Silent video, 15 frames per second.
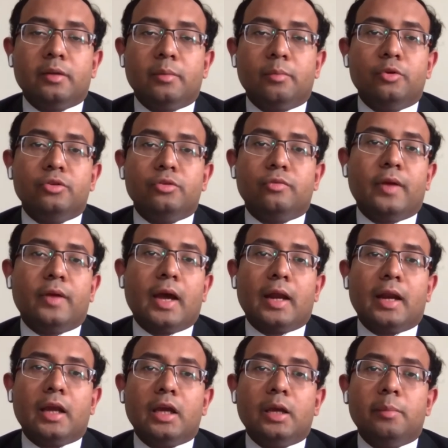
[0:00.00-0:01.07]
Suppose we
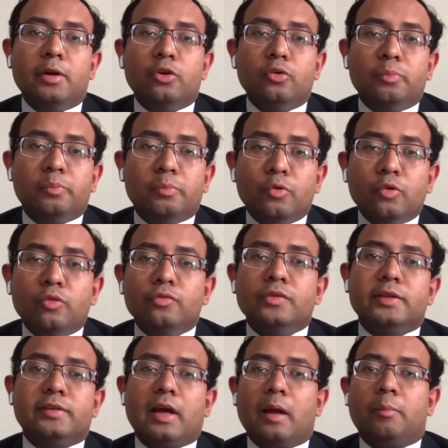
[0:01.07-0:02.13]
are able to prove this